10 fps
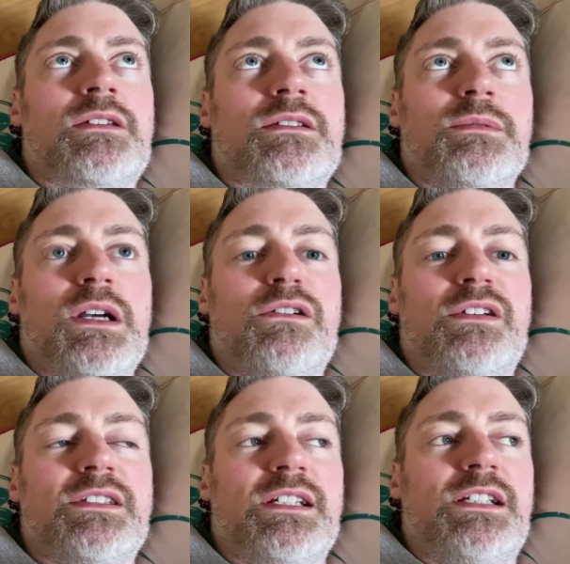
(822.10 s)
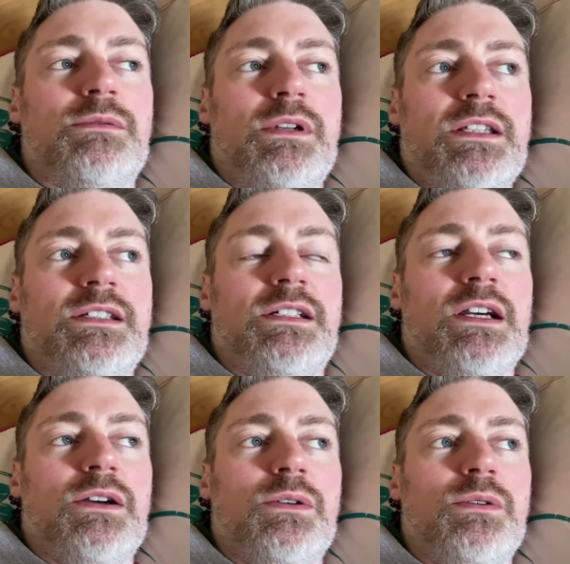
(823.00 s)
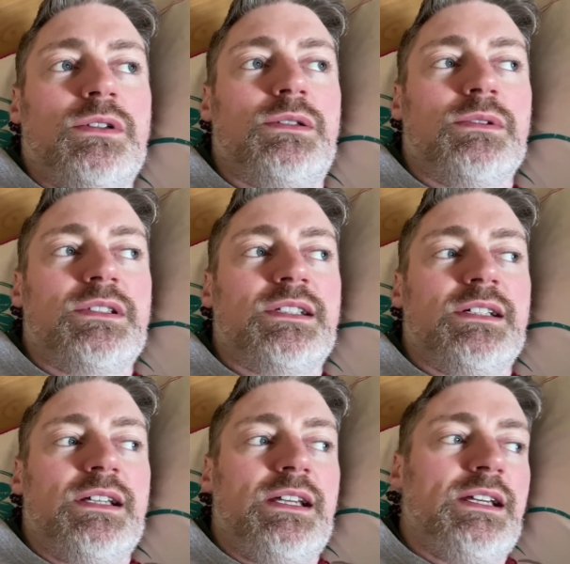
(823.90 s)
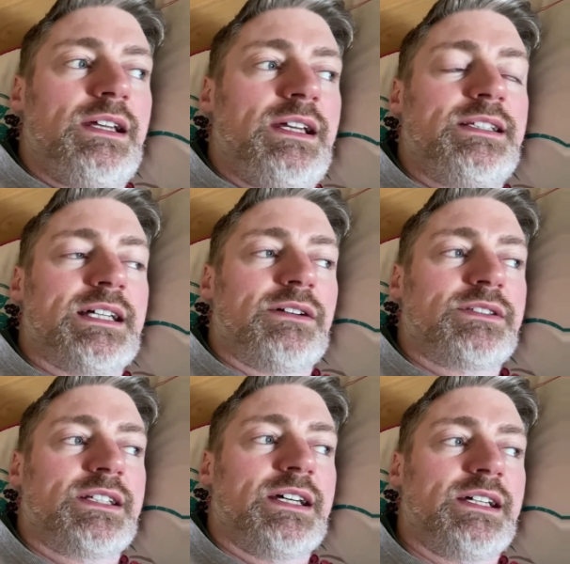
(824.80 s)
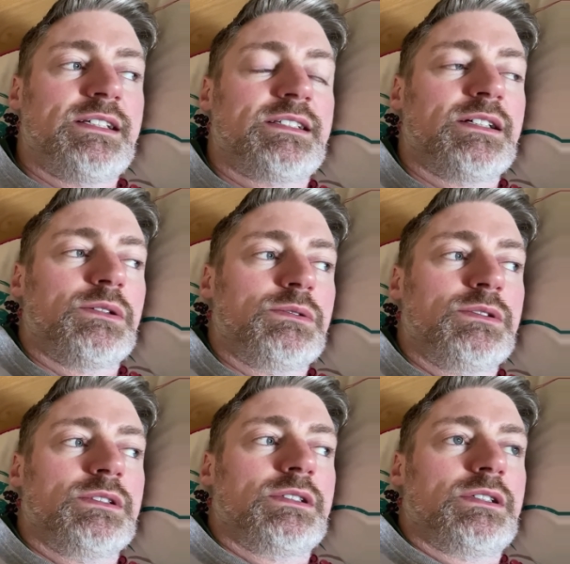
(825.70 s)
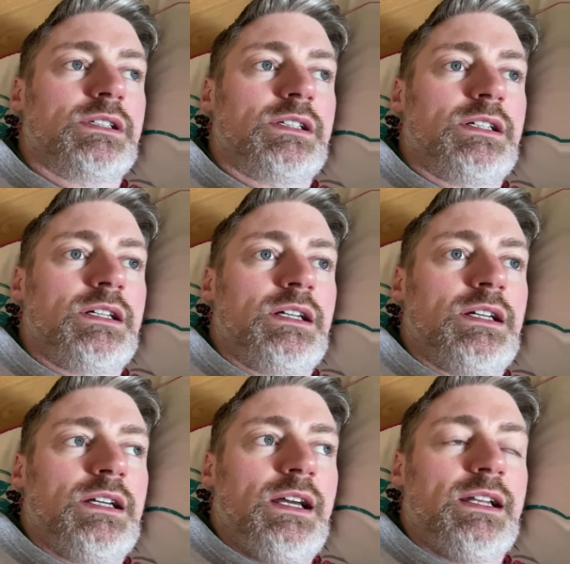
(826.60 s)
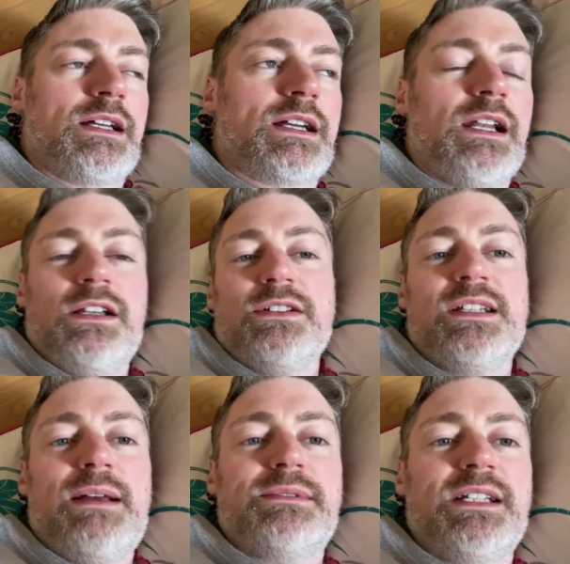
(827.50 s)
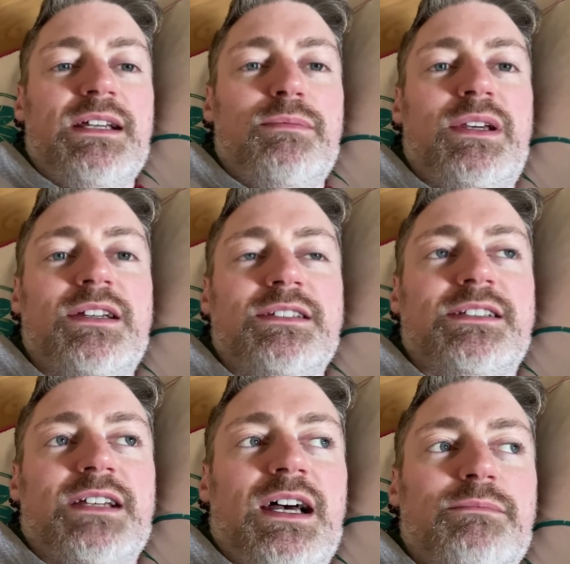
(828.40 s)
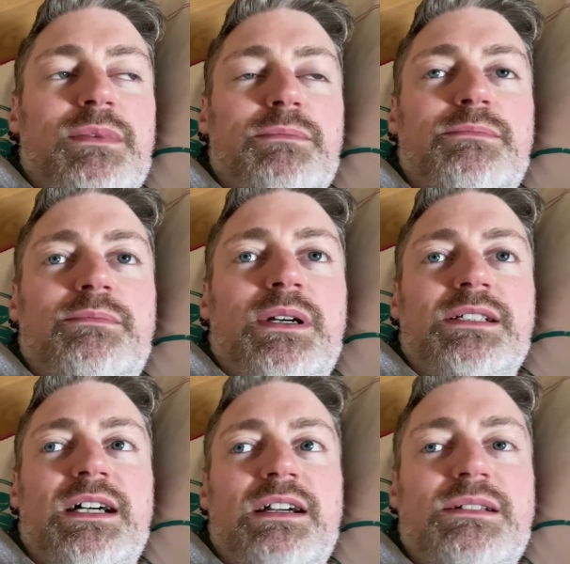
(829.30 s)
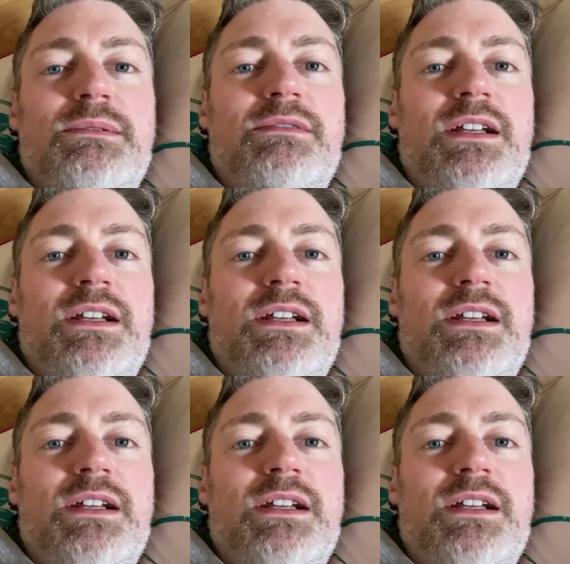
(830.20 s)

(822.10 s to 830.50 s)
my girlfriend said she wanted to eat out tonight. And I kind of just leapt at it because my diet's been